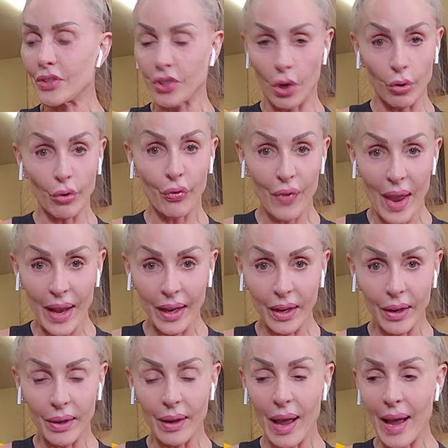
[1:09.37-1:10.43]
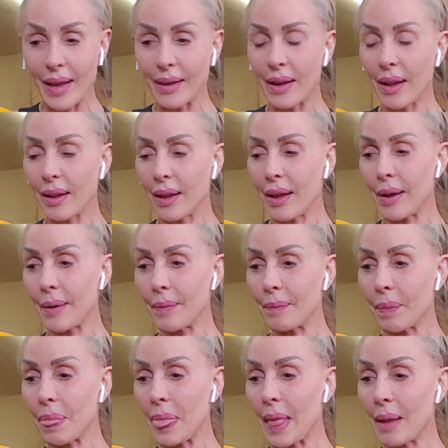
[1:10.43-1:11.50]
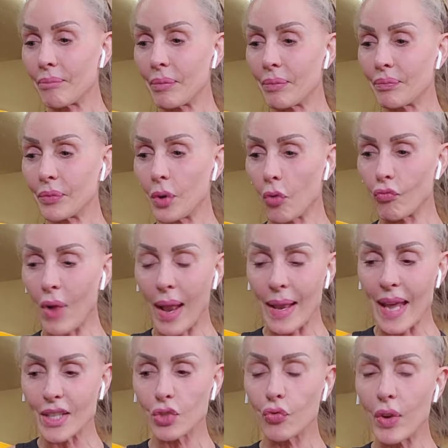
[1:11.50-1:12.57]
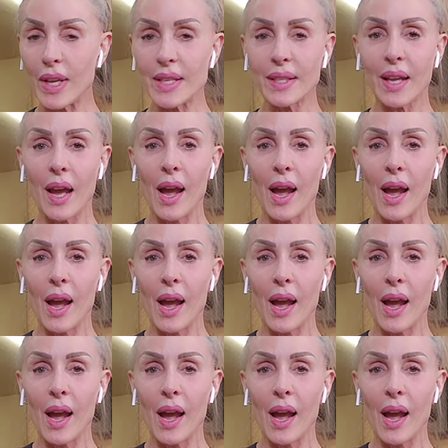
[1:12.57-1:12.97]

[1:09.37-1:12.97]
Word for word: go to failure at, um, you know, less risk.